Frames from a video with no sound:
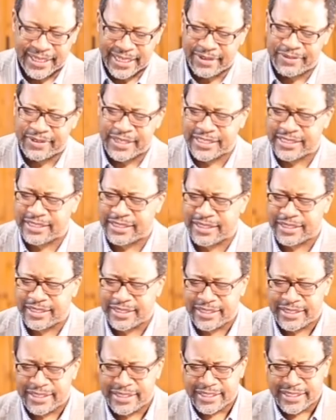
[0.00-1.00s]
Even as
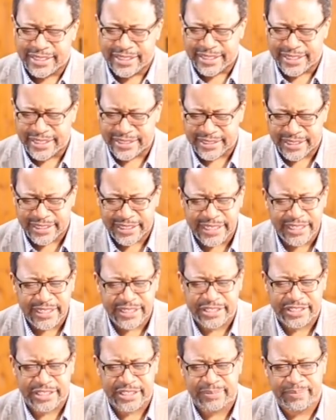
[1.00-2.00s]
a
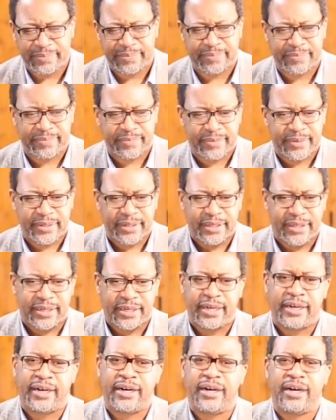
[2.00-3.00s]
leadership,
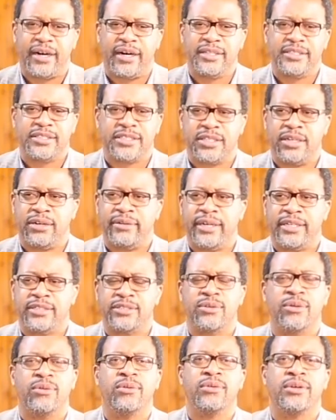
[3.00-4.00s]
our hearts go out
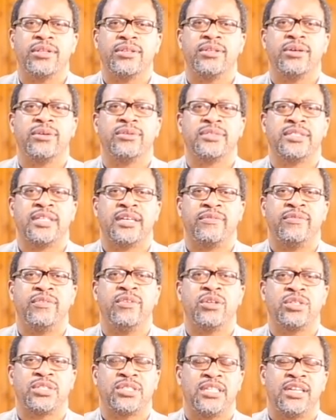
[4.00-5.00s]
to all of those that have
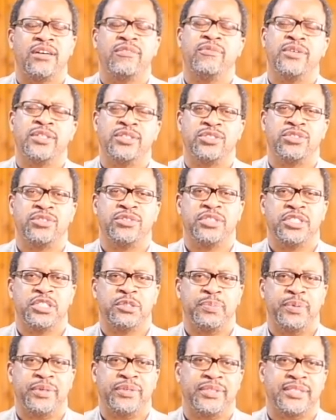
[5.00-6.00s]
lost loved ones during
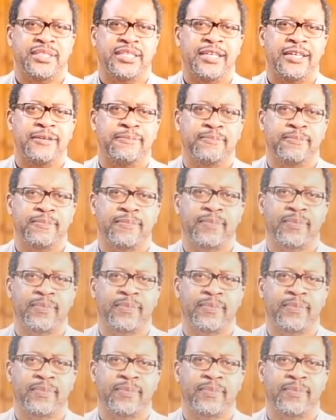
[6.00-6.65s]
this period of time,